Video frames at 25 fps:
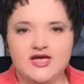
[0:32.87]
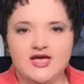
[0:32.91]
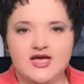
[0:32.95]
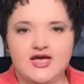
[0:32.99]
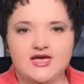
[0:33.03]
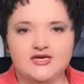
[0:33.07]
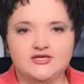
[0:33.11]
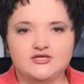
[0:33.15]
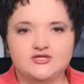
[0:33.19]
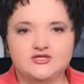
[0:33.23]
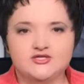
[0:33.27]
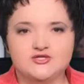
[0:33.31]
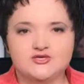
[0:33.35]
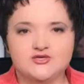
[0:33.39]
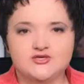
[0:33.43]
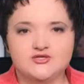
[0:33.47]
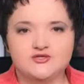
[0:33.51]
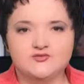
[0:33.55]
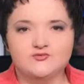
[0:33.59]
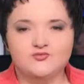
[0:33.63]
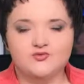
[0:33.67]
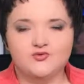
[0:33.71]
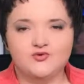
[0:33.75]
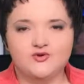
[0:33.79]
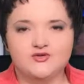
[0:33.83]
A
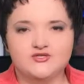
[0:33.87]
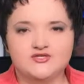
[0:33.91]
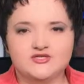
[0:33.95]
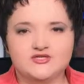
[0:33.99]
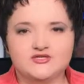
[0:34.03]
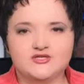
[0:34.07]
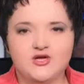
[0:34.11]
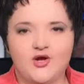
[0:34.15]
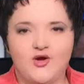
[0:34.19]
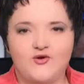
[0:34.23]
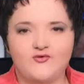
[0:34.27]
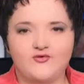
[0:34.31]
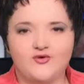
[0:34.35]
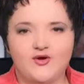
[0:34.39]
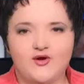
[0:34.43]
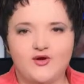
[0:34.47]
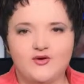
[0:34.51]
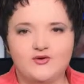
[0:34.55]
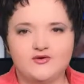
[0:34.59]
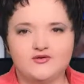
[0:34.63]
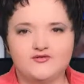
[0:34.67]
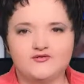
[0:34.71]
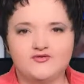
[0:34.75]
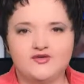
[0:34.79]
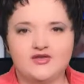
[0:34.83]
joint project of
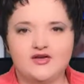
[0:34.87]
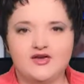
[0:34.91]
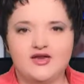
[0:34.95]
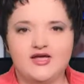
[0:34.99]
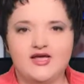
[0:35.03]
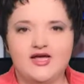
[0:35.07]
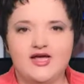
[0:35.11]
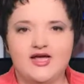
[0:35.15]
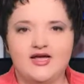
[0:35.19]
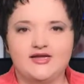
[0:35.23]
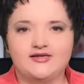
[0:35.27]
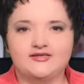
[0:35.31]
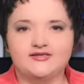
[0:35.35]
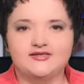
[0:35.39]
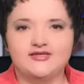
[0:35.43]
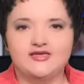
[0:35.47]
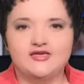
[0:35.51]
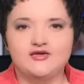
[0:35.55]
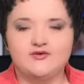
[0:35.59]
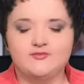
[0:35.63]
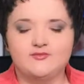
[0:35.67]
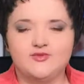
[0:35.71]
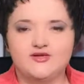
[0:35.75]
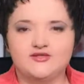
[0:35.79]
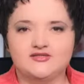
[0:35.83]
Köln-Ville and
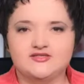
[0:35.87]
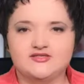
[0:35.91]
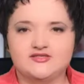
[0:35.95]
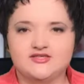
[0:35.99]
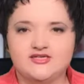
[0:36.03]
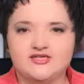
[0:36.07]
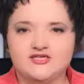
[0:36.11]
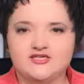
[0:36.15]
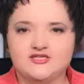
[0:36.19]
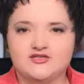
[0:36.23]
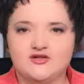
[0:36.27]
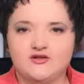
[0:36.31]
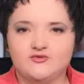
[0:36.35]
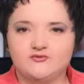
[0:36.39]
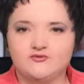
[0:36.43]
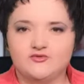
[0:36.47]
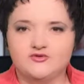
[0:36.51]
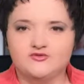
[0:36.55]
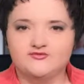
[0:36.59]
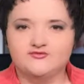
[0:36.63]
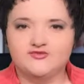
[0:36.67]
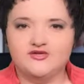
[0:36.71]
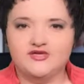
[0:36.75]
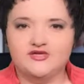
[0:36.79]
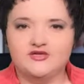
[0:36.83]
Kyiv Multinational
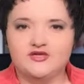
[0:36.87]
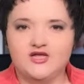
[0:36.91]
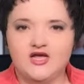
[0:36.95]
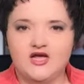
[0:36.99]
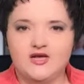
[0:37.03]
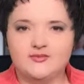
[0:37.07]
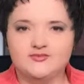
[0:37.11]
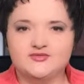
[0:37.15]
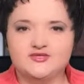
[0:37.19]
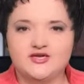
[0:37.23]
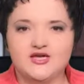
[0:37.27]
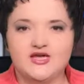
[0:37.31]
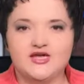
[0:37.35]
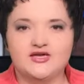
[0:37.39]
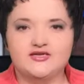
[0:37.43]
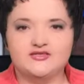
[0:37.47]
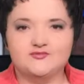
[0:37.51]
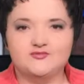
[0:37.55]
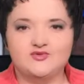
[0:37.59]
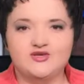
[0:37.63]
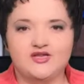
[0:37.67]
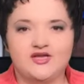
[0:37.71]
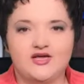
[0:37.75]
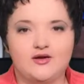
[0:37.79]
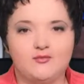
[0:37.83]
Rotary Clubs has
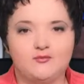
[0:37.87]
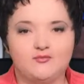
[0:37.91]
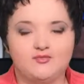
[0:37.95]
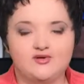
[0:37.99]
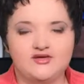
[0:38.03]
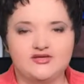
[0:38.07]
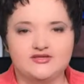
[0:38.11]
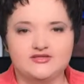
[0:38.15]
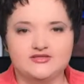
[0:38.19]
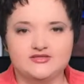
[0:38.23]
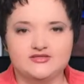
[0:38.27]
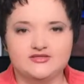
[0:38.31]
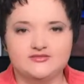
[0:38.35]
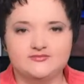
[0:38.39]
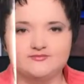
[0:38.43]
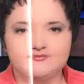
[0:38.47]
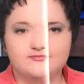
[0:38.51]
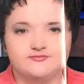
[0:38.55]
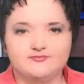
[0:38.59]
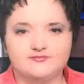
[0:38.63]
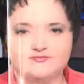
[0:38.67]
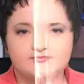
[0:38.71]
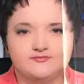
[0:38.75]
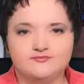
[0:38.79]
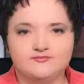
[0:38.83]
been completed.
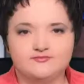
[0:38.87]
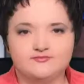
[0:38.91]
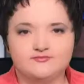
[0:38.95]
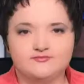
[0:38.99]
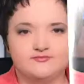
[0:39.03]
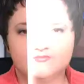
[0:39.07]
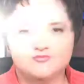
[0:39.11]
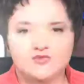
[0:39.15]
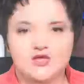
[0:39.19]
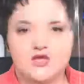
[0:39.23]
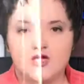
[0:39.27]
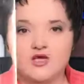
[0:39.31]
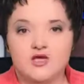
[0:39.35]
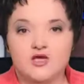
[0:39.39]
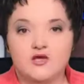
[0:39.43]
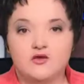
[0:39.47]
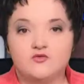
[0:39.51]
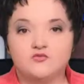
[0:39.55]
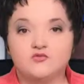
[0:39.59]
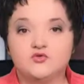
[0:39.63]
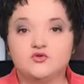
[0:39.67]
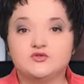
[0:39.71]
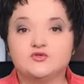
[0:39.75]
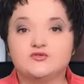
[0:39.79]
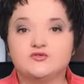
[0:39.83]

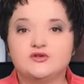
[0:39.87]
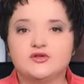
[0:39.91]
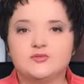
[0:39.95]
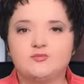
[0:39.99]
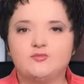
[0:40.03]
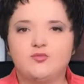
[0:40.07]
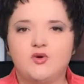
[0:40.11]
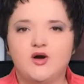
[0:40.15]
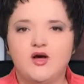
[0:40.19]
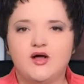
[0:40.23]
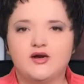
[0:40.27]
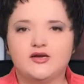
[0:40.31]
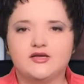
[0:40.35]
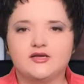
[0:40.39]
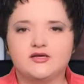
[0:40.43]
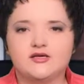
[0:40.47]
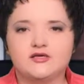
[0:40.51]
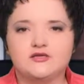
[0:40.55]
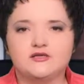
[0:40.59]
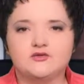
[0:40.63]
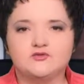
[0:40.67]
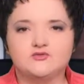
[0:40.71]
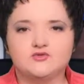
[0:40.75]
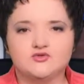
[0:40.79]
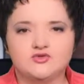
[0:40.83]
Rotary Park
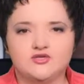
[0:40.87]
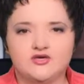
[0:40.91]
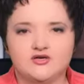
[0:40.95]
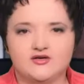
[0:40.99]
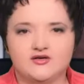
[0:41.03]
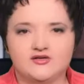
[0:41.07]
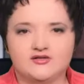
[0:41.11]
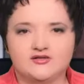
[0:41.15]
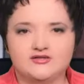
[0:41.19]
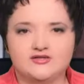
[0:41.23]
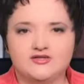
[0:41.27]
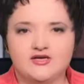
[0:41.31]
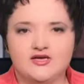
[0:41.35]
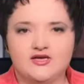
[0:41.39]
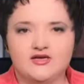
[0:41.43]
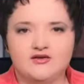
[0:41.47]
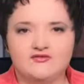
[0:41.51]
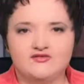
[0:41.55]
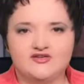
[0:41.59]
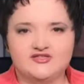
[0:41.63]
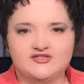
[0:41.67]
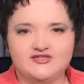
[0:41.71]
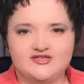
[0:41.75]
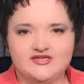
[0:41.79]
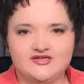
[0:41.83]
in Uzhgorod.
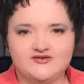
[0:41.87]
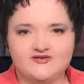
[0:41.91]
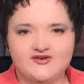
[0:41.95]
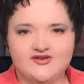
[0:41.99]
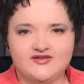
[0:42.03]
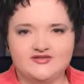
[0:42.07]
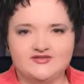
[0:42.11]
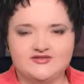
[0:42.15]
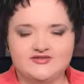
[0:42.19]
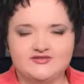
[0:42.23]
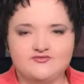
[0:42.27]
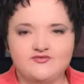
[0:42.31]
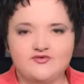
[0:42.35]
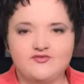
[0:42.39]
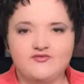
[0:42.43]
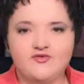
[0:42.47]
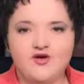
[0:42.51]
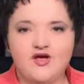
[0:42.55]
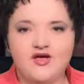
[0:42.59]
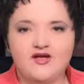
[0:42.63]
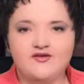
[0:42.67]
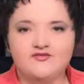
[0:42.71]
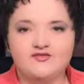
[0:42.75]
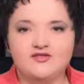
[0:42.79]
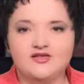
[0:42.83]
Rotarians
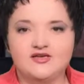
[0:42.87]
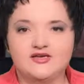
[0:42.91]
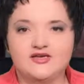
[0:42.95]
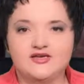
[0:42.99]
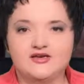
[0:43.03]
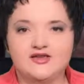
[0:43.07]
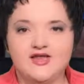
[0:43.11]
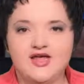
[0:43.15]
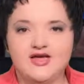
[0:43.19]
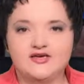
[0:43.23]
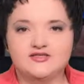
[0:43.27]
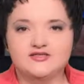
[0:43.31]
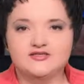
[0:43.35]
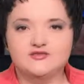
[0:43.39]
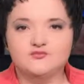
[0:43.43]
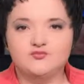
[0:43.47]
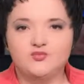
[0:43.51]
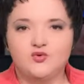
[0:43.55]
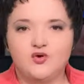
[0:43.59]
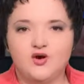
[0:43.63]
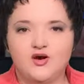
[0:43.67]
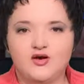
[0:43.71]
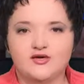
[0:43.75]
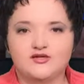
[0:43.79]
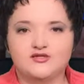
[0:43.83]
revived the neglected
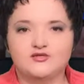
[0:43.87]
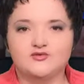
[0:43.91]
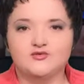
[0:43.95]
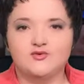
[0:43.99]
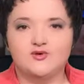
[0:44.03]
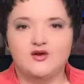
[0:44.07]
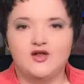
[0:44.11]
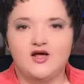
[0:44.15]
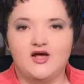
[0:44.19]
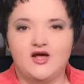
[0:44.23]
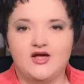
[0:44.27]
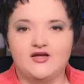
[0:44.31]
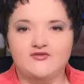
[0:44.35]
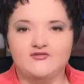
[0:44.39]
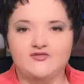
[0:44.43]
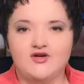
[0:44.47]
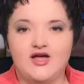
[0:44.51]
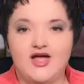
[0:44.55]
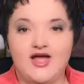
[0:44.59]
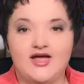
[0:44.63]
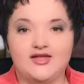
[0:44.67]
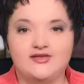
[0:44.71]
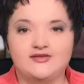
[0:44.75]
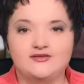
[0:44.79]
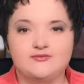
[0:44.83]
park to life
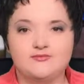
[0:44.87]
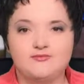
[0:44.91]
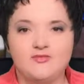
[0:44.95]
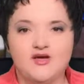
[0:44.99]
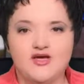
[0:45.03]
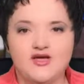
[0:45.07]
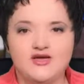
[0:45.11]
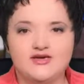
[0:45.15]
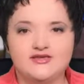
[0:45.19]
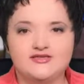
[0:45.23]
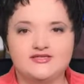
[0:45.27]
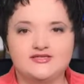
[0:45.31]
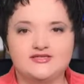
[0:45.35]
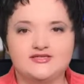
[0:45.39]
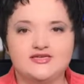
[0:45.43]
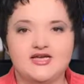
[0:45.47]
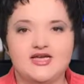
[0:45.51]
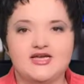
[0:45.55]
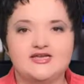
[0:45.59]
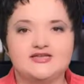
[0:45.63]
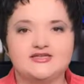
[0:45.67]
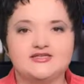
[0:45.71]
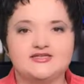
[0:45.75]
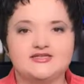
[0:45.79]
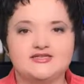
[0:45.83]
and made it
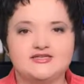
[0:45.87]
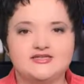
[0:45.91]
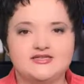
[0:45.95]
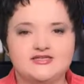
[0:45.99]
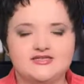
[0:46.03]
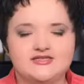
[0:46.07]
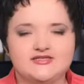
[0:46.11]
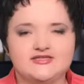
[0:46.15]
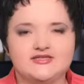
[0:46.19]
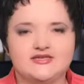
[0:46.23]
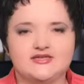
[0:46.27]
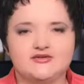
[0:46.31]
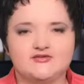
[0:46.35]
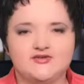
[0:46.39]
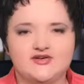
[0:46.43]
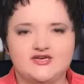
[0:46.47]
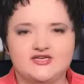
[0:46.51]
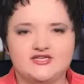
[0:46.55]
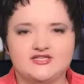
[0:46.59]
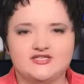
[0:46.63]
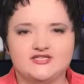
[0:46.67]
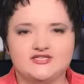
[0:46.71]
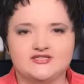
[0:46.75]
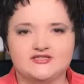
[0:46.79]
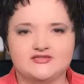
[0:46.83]
a city
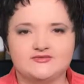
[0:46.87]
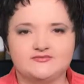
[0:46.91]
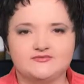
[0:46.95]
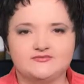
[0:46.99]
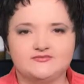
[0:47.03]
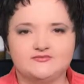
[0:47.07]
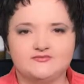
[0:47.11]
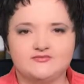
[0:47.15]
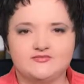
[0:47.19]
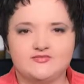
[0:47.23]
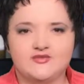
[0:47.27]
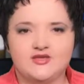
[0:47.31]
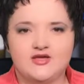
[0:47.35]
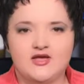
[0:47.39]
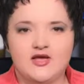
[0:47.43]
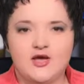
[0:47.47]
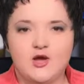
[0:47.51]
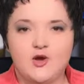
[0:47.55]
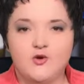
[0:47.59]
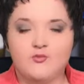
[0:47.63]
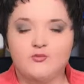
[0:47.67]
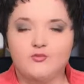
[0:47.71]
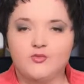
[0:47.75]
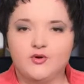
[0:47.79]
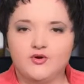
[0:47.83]
decoration.
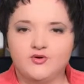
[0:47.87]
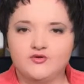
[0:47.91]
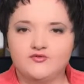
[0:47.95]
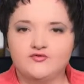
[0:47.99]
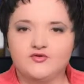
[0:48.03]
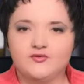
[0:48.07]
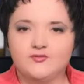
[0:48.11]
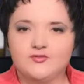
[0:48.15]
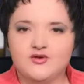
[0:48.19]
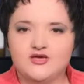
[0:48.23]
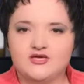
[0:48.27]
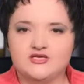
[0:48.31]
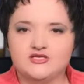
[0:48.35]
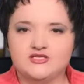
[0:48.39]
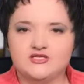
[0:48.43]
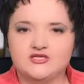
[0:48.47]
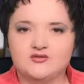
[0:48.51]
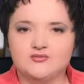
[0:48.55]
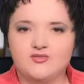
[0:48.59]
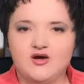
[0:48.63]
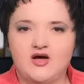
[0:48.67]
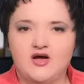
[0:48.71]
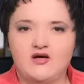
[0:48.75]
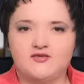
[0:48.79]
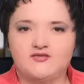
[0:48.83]
More information
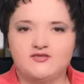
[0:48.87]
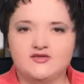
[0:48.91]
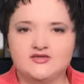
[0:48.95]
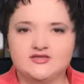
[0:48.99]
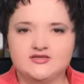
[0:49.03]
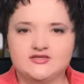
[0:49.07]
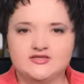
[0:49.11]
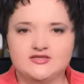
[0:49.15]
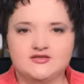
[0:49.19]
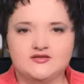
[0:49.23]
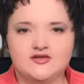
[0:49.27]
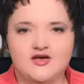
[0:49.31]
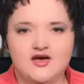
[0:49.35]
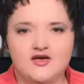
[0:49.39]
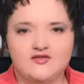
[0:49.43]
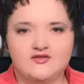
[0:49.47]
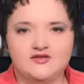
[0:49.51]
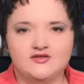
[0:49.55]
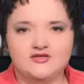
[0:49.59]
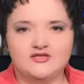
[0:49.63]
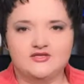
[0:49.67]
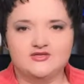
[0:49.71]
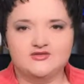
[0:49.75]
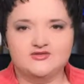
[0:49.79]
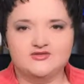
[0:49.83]
about this and other
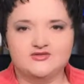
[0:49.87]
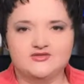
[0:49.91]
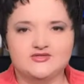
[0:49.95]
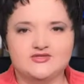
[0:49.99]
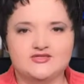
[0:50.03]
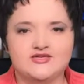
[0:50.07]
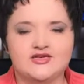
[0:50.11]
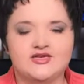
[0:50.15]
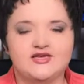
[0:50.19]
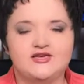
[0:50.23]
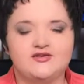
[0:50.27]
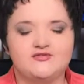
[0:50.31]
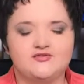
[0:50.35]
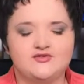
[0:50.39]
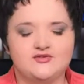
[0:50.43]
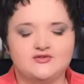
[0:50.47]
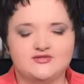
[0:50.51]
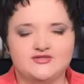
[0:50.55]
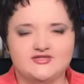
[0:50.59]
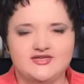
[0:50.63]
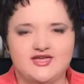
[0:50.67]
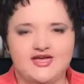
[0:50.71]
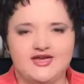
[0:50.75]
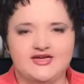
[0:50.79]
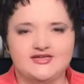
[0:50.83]
news in a few
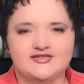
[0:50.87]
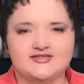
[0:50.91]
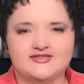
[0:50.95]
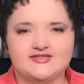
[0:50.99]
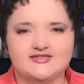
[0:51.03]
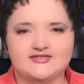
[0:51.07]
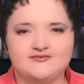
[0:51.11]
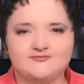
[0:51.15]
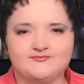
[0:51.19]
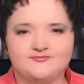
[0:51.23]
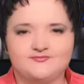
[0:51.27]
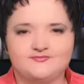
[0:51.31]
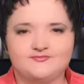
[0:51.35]
seconds.